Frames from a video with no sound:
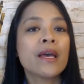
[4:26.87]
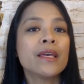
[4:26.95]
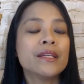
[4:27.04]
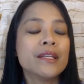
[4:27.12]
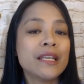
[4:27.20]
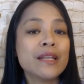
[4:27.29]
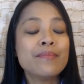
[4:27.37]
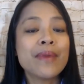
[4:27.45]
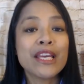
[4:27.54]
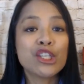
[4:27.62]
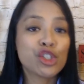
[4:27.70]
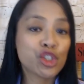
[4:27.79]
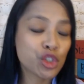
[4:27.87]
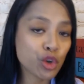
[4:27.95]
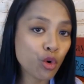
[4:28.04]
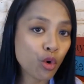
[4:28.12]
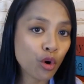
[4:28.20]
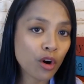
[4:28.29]
you need to make
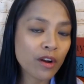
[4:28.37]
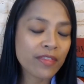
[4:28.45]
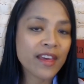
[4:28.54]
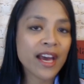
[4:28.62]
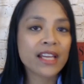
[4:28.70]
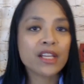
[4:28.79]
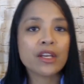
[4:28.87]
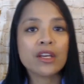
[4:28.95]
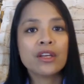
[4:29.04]
sure that